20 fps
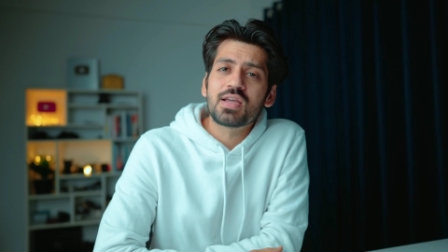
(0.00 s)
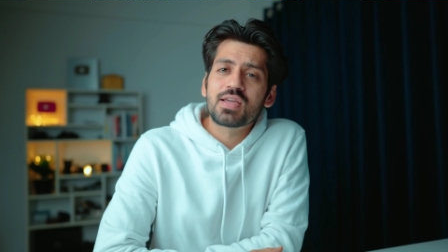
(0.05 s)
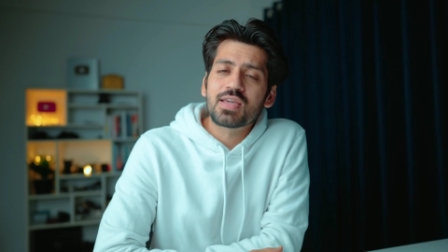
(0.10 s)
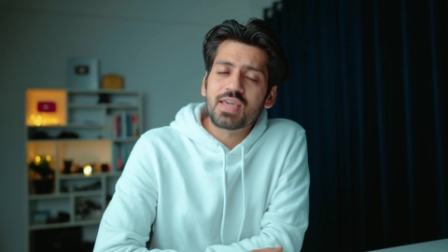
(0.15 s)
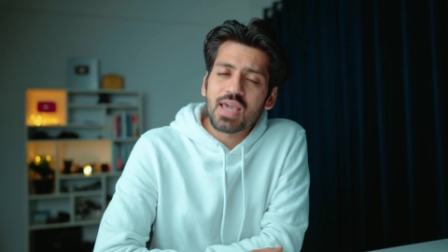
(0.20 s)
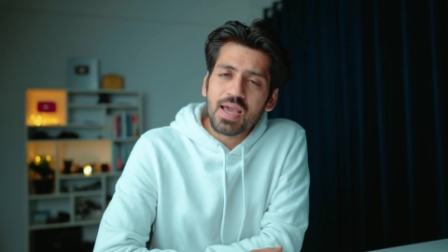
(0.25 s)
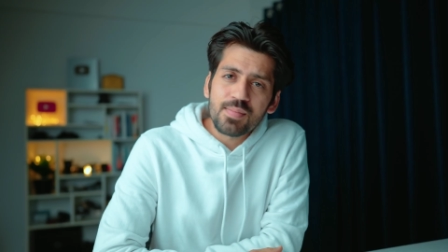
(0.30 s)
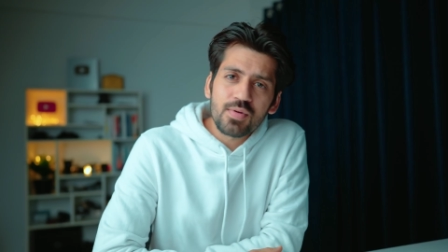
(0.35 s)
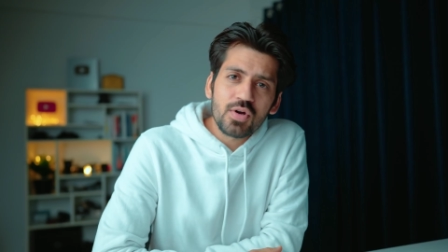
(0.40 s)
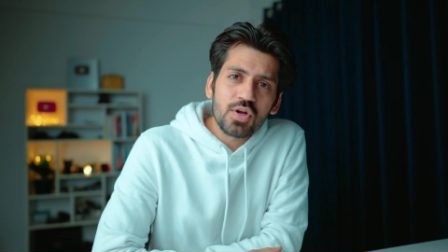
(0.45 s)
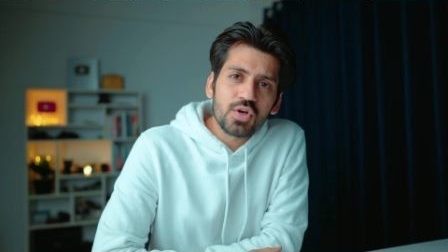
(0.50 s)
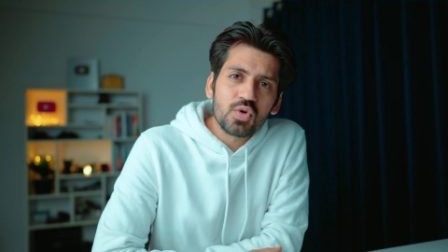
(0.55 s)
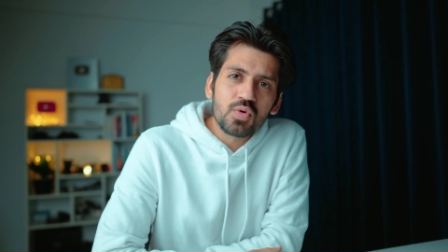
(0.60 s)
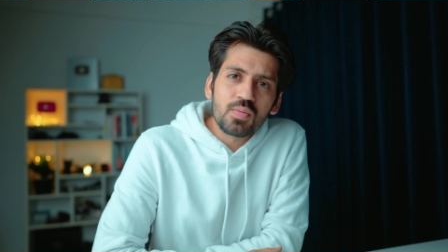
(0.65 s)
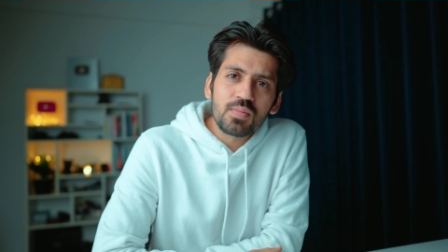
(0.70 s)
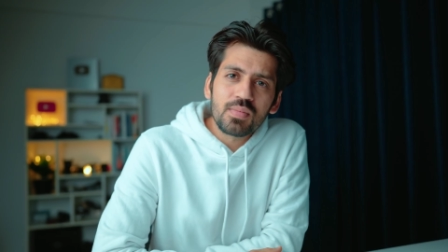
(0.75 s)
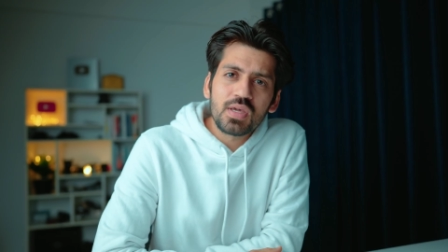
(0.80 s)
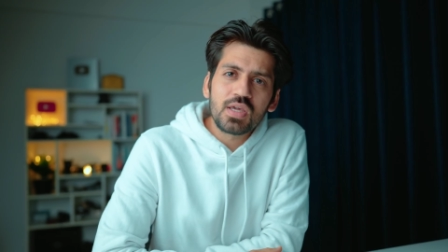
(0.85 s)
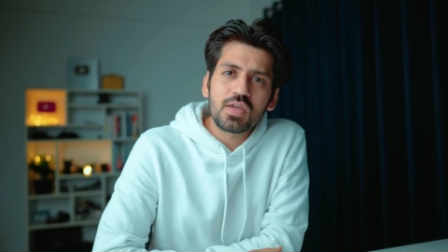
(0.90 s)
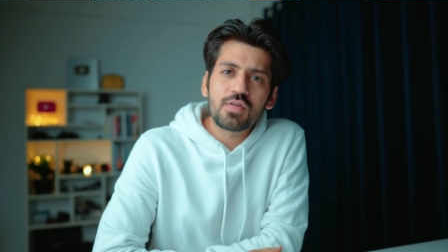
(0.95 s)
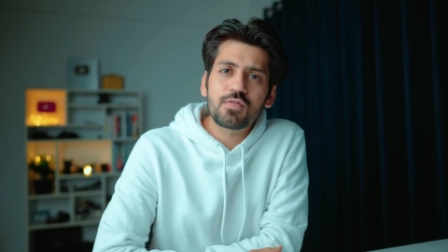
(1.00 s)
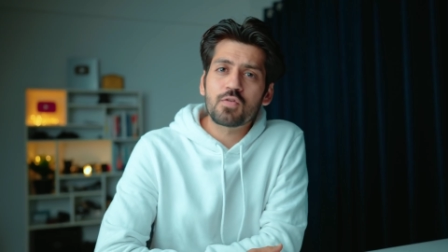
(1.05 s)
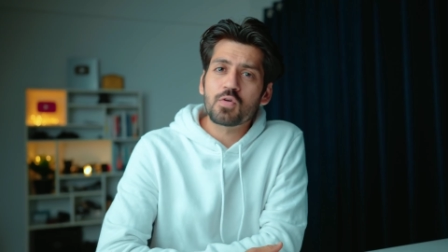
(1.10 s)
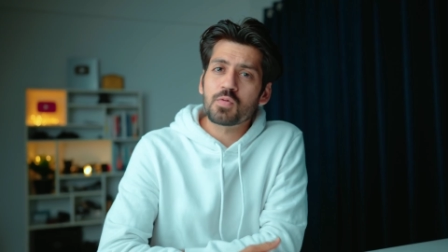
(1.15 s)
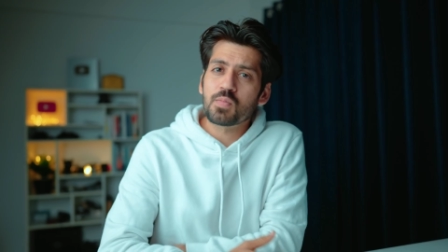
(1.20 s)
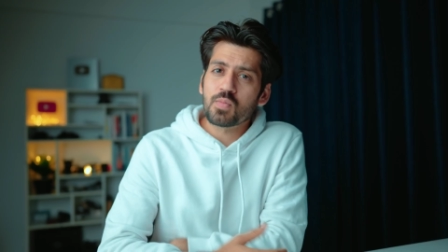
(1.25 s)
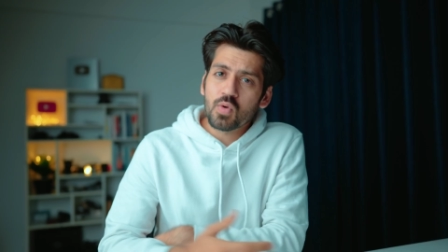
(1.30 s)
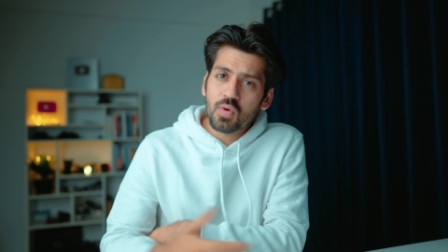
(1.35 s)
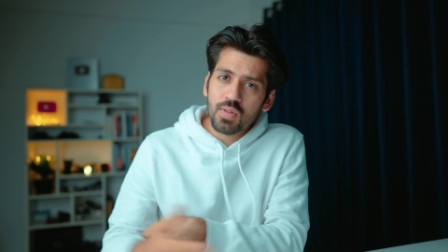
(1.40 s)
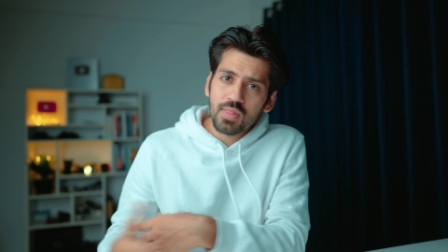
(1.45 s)
camera to me
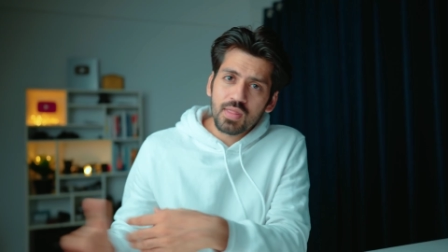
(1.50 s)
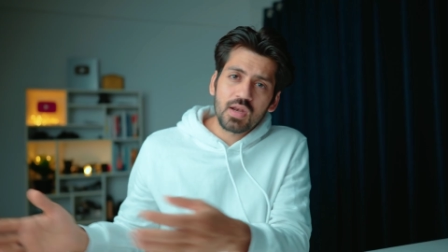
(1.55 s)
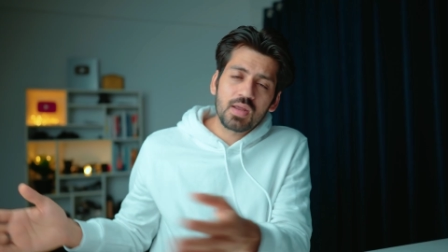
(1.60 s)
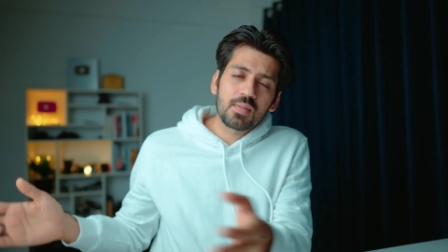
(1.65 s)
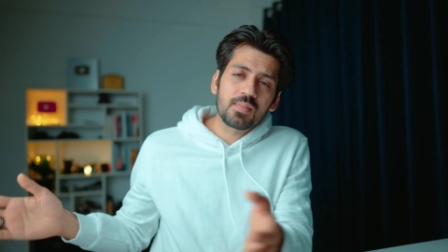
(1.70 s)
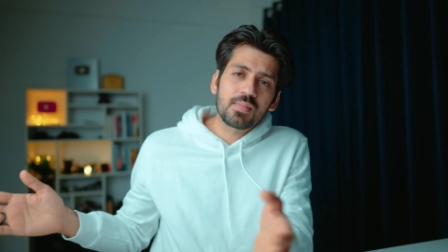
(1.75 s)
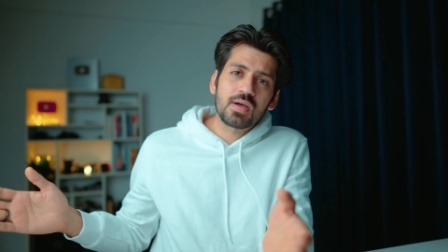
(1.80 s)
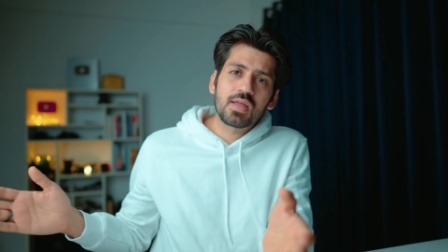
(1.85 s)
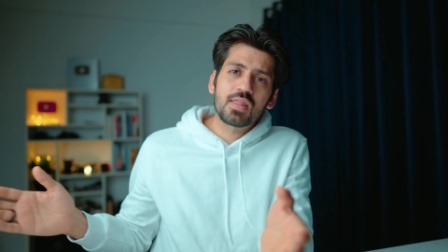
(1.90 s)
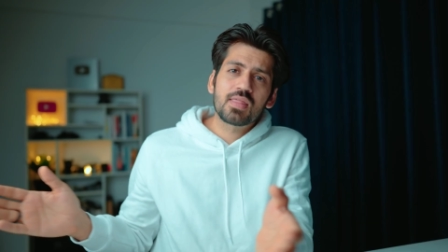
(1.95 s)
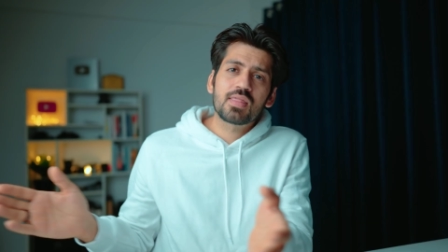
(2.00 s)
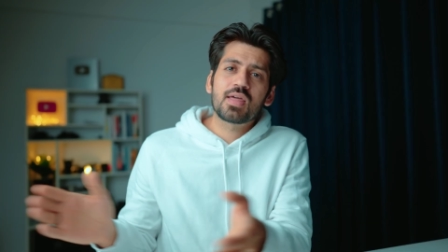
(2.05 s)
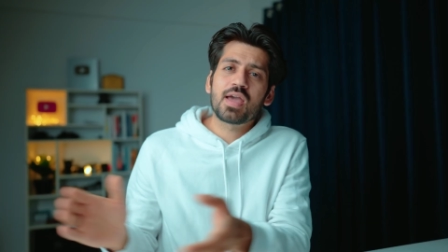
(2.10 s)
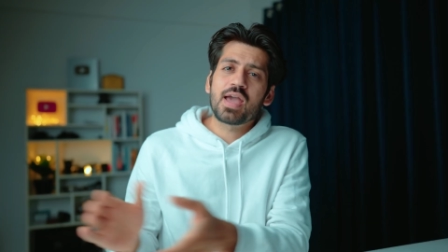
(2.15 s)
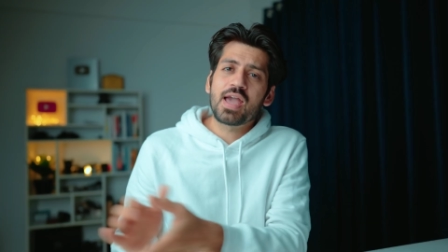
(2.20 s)
for more than a month,